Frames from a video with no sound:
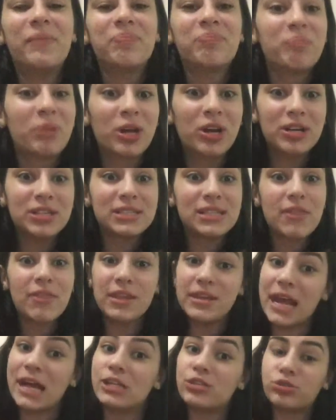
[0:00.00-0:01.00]
because the
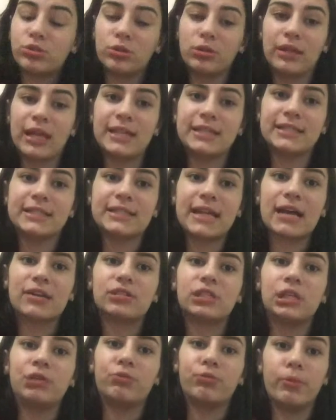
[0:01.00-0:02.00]
natural lens is
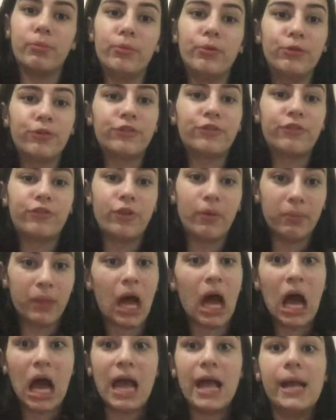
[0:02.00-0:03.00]
actually removed from the
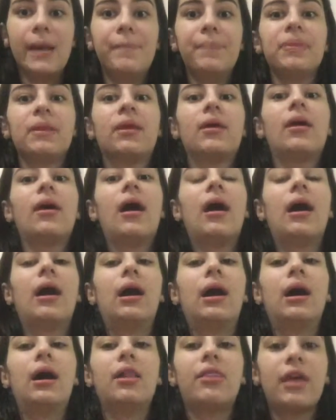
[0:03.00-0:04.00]
eye.
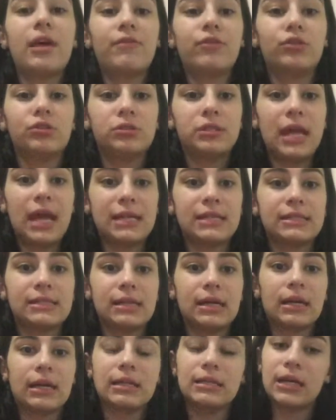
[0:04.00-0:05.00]
Therefore, tests
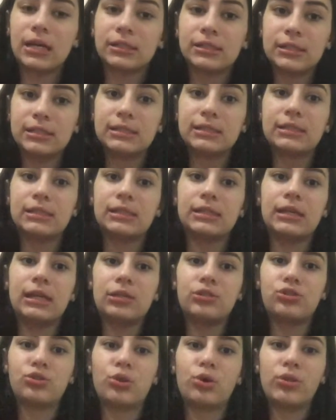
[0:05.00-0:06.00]
are conducted to
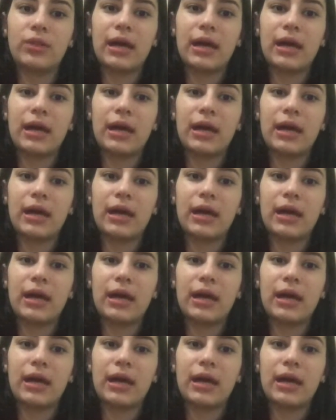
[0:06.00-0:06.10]
ensure